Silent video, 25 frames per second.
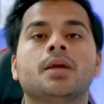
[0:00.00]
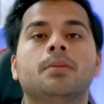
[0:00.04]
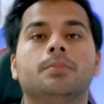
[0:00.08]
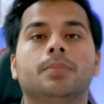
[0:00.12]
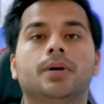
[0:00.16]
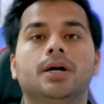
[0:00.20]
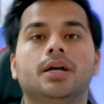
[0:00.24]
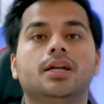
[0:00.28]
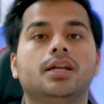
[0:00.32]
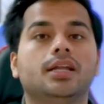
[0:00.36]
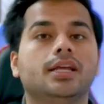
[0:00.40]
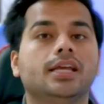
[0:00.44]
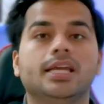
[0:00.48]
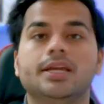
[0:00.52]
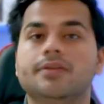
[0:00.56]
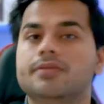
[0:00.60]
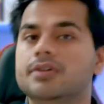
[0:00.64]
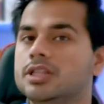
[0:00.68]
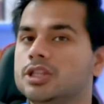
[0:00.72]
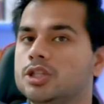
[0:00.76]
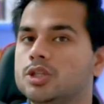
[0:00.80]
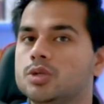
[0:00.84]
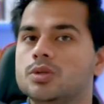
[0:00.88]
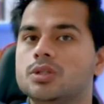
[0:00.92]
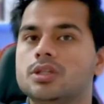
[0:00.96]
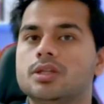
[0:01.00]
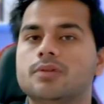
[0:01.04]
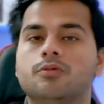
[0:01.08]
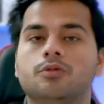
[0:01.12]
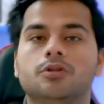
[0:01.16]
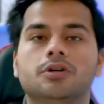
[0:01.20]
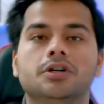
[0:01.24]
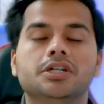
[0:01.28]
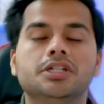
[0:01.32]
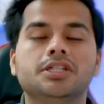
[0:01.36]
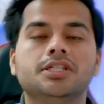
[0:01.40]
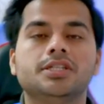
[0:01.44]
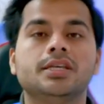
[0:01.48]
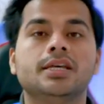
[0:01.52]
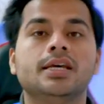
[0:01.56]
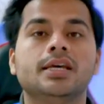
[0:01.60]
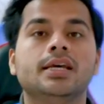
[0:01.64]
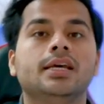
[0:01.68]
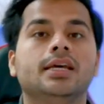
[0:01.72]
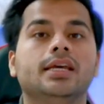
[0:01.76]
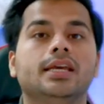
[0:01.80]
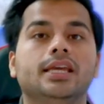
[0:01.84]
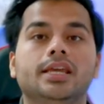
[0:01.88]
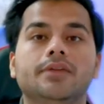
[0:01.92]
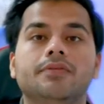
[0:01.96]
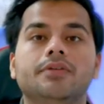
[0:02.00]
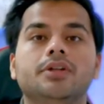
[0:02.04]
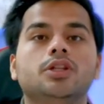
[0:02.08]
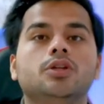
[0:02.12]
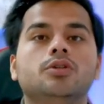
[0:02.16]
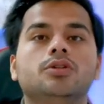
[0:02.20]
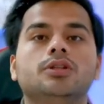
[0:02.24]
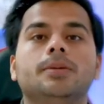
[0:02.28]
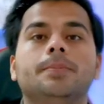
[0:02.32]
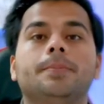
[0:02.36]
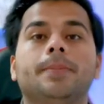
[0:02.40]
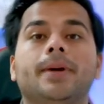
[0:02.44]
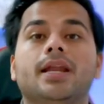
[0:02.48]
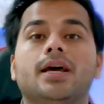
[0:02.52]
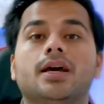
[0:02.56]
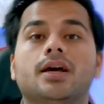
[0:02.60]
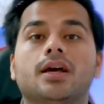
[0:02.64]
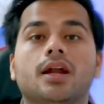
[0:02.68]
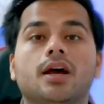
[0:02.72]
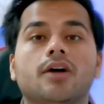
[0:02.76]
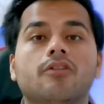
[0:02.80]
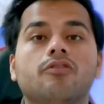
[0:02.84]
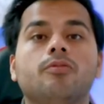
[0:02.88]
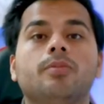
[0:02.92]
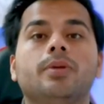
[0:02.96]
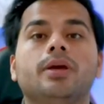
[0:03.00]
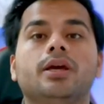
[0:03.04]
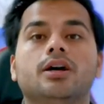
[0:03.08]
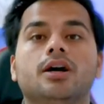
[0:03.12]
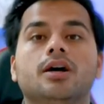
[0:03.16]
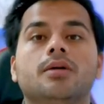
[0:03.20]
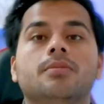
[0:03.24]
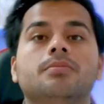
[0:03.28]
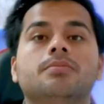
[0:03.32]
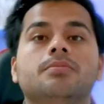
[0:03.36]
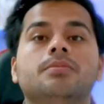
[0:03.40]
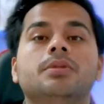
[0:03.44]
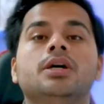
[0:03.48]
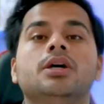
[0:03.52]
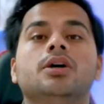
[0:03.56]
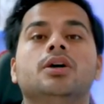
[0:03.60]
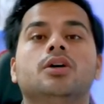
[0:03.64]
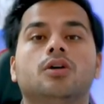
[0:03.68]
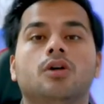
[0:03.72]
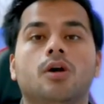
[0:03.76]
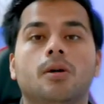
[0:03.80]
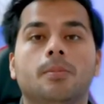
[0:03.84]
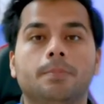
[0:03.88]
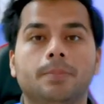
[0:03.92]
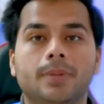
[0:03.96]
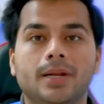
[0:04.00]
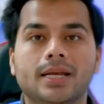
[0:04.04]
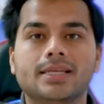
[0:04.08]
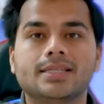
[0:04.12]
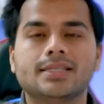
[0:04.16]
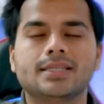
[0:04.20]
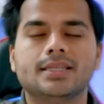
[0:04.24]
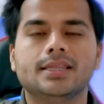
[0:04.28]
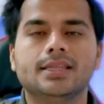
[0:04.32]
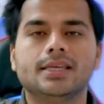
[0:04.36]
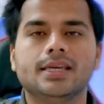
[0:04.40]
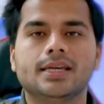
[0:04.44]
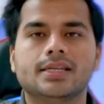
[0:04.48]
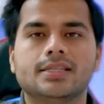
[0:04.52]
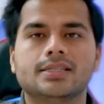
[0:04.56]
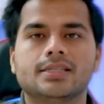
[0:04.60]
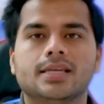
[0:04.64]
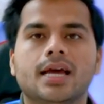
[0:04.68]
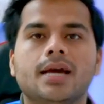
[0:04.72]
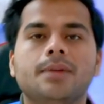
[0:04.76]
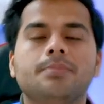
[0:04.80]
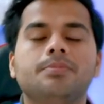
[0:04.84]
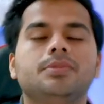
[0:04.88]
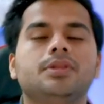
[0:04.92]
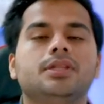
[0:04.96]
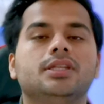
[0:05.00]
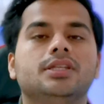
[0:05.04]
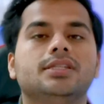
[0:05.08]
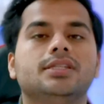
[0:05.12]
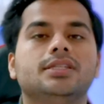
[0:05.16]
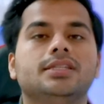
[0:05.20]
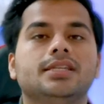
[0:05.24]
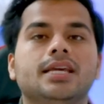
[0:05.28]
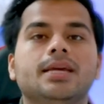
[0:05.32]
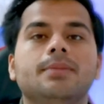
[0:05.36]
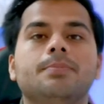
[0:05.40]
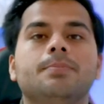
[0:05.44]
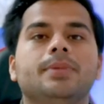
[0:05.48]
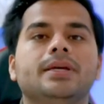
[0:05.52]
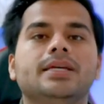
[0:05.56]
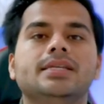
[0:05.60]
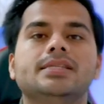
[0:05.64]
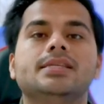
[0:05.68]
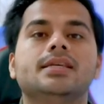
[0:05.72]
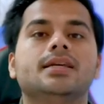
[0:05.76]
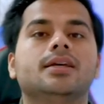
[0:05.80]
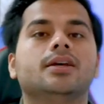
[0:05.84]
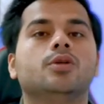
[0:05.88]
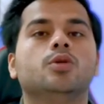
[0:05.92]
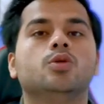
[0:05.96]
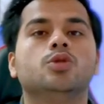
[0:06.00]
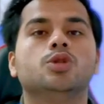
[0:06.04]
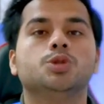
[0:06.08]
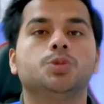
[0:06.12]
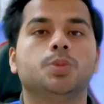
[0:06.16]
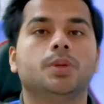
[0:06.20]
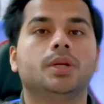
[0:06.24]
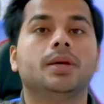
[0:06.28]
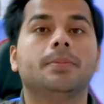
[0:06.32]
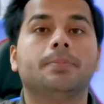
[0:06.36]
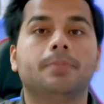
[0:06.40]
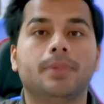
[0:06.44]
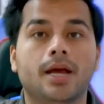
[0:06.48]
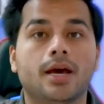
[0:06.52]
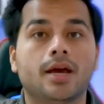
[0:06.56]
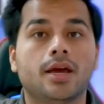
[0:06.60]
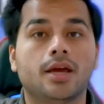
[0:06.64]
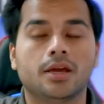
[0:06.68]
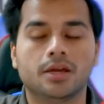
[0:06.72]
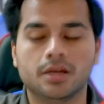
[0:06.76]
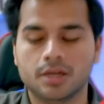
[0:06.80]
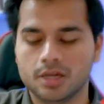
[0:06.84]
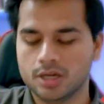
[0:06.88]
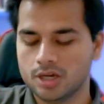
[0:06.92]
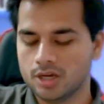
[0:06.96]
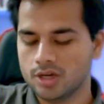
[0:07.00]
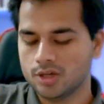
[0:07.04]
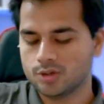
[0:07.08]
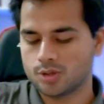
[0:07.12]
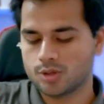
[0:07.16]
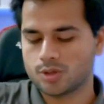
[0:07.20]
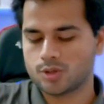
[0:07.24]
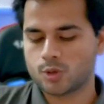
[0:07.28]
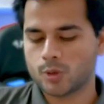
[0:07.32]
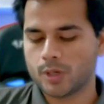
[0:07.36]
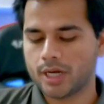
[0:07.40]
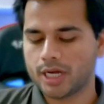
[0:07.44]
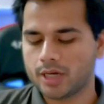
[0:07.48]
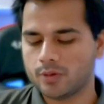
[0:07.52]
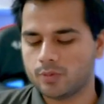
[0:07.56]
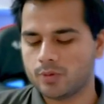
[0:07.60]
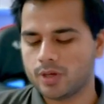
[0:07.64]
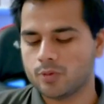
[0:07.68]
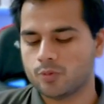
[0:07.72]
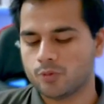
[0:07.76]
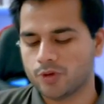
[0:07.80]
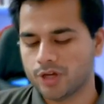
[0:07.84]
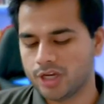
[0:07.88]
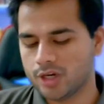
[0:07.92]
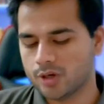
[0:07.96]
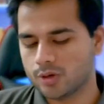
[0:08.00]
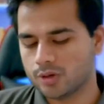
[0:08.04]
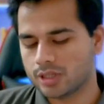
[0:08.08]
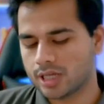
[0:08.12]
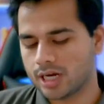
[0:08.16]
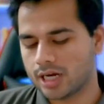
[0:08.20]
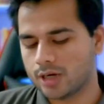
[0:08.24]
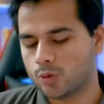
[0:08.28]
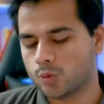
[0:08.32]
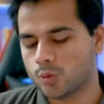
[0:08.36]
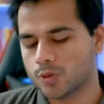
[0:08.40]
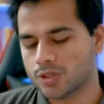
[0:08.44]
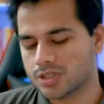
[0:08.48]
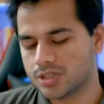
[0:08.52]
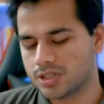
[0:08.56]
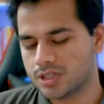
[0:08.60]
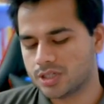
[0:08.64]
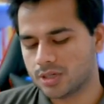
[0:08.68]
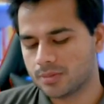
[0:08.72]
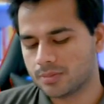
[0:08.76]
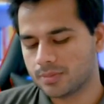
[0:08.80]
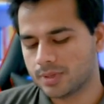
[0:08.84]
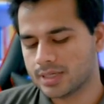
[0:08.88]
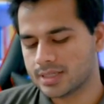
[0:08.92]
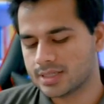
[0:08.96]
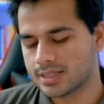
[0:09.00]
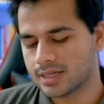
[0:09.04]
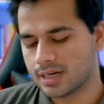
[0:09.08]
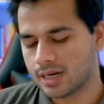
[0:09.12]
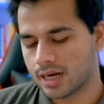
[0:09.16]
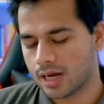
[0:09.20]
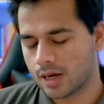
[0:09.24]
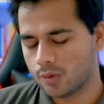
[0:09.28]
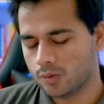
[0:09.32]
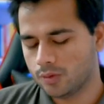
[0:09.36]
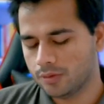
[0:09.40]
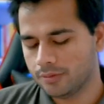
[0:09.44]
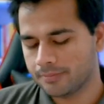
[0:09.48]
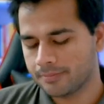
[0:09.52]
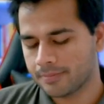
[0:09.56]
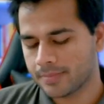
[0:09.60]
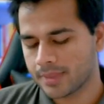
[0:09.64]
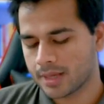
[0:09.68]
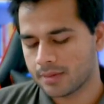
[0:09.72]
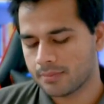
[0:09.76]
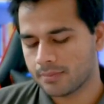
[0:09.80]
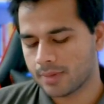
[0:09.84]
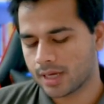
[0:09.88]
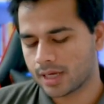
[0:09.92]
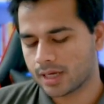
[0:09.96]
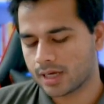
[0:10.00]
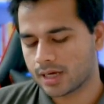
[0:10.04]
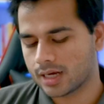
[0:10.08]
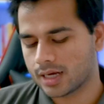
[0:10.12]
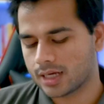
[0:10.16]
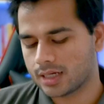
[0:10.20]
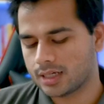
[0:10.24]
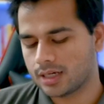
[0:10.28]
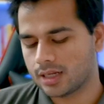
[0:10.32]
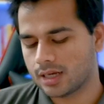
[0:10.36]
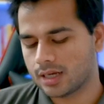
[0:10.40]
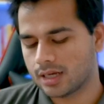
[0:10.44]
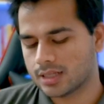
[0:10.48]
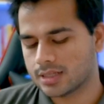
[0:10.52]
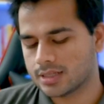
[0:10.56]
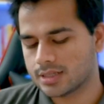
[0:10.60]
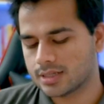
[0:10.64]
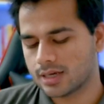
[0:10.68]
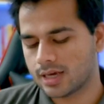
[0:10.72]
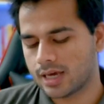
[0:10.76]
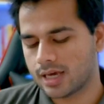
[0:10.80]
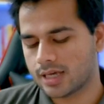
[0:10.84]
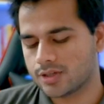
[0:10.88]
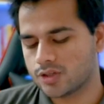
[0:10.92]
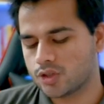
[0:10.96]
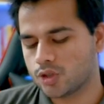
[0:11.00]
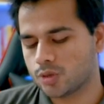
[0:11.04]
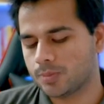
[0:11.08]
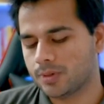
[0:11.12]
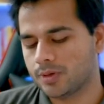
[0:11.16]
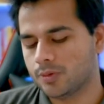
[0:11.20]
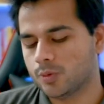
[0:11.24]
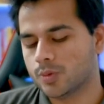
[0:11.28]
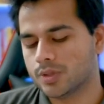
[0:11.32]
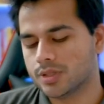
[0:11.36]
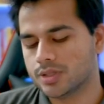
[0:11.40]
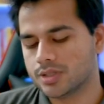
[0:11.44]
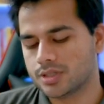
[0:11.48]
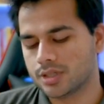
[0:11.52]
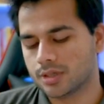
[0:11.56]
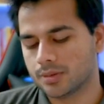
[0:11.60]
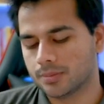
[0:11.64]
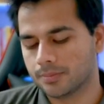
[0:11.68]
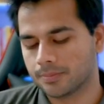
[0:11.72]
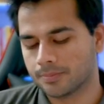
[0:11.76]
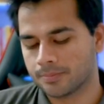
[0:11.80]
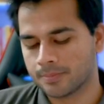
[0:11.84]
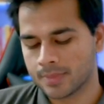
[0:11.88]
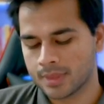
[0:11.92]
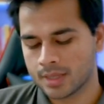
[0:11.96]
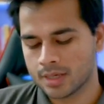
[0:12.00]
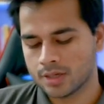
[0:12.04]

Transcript: But even though the words, even though the paragraph become complex in the exam, the same basic rules will apply. So straight away we know that wisdom is a noun. My correct answer has to be wisdom.